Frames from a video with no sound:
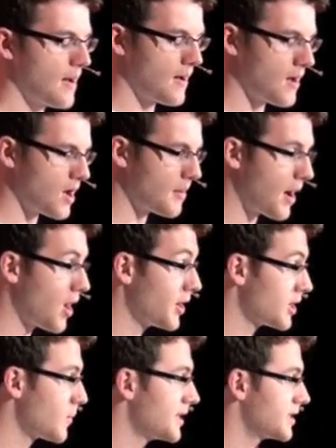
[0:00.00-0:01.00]
I
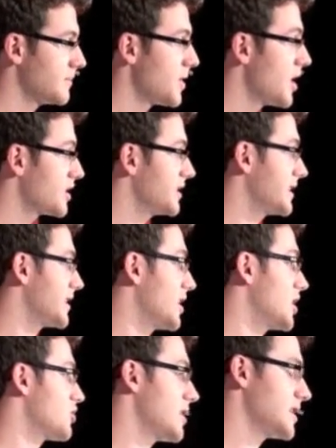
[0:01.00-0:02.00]
underwent emergency
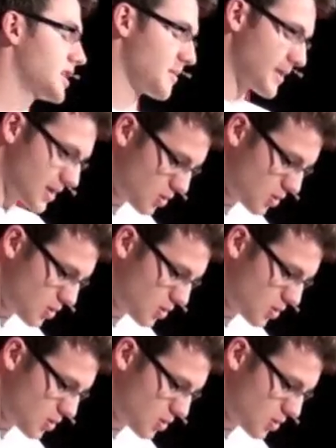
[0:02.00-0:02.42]
surgery to give me a